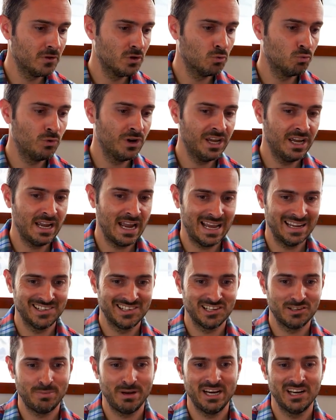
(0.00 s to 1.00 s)
We
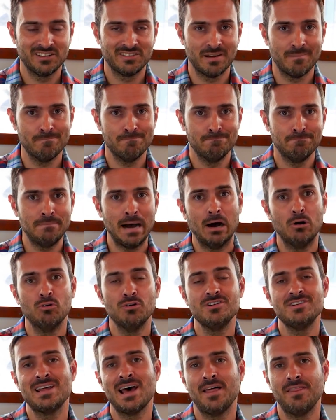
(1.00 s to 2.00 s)
anticipate it's
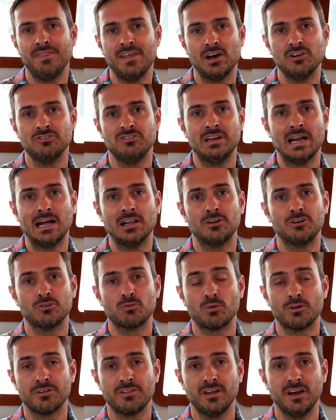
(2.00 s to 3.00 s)
about $10,000
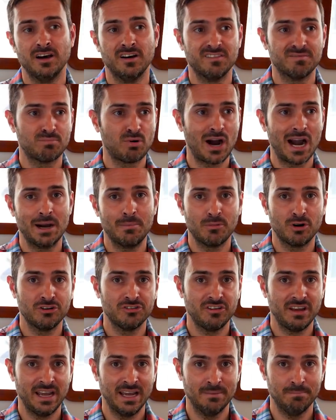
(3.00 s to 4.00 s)
worth of
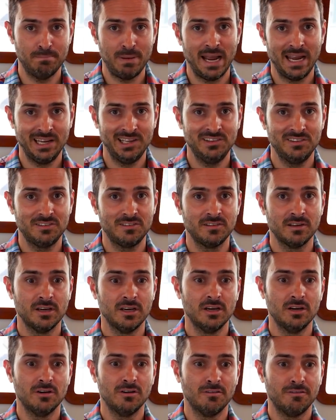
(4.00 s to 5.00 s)
primers and paints
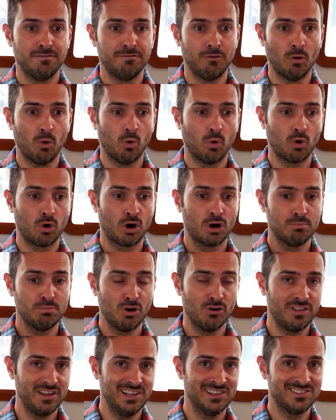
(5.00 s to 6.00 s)
for
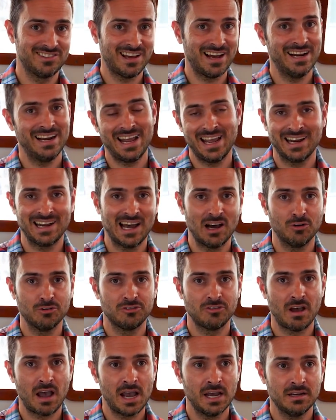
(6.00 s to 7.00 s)
both inside and
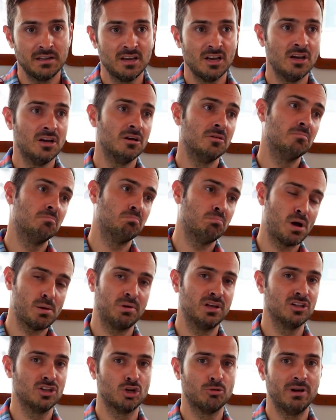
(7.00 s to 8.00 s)
outside. Might be
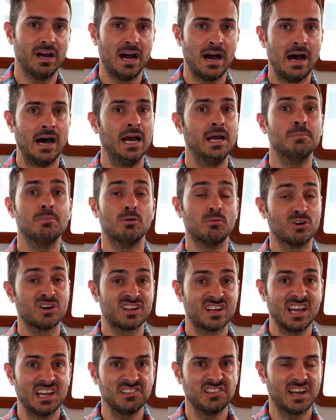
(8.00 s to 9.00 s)
a little bit high, but we're
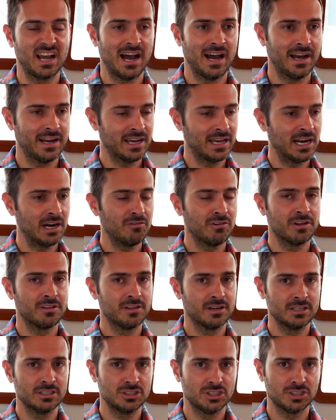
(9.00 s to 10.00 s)
guessing high on
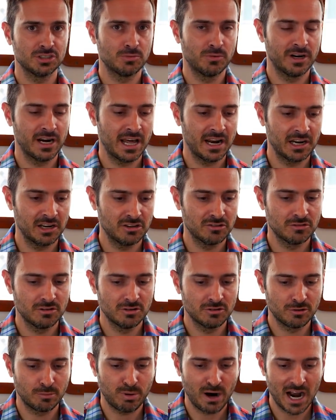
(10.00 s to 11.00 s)
everything, just so we're not
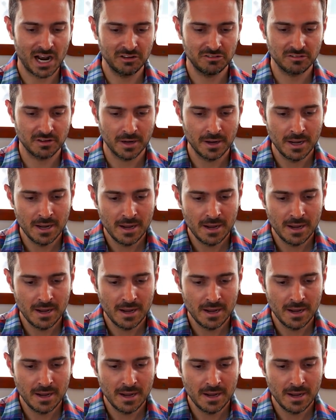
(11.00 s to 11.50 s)
surprised.